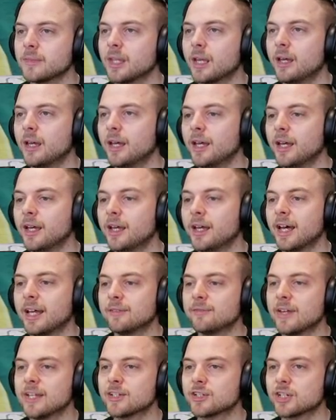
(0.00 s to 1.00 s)
Uh,
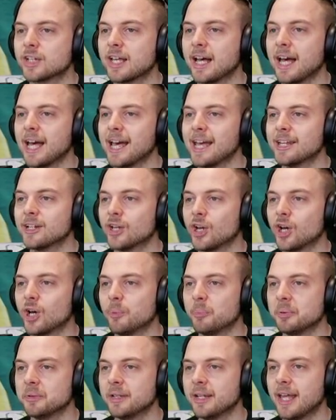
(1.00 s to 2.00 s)
adventure guide,
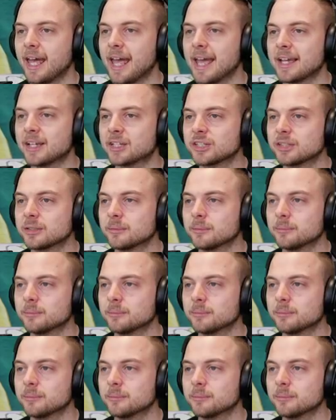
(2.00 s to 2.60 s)
open X.